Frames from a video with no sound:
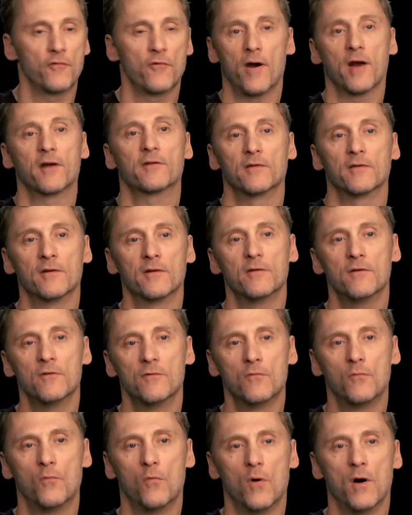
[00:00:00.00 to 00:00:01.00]
directed
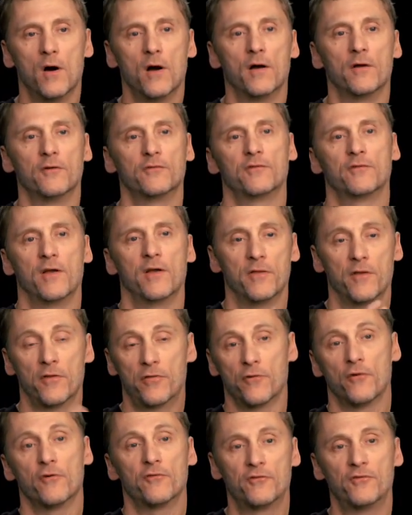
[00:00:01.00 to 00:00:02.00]
was in the
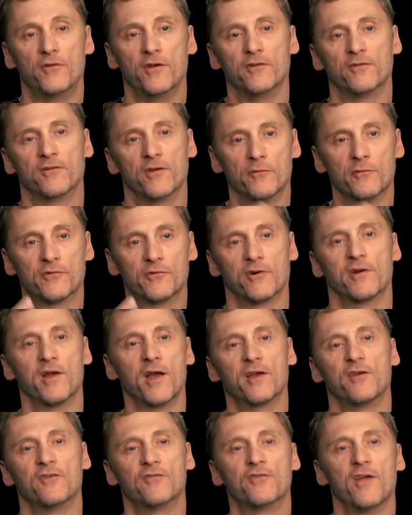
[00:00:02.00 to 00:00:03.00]
third season. It was our
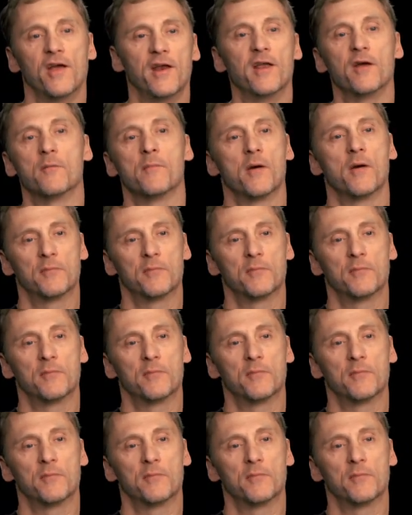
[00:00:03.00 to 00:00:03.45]
Yankee Stadium